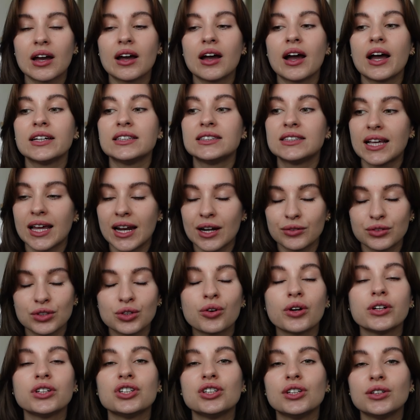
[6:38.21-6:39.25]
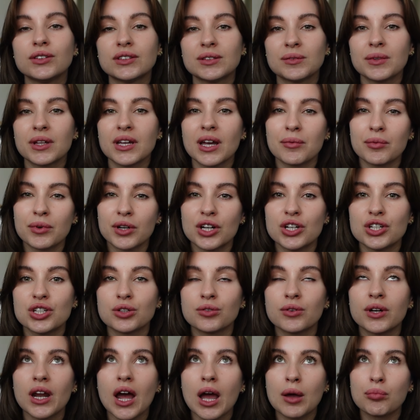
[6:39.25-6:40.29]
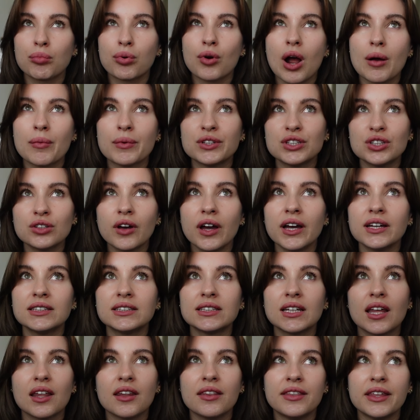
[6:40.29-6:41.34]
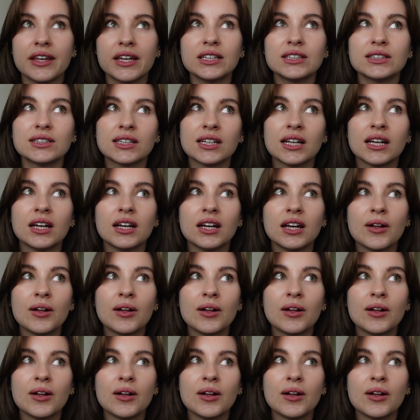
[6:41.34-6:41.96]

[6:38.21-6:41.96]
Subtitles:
I said I was going to do something, I'm going to do it. I promise you guys this.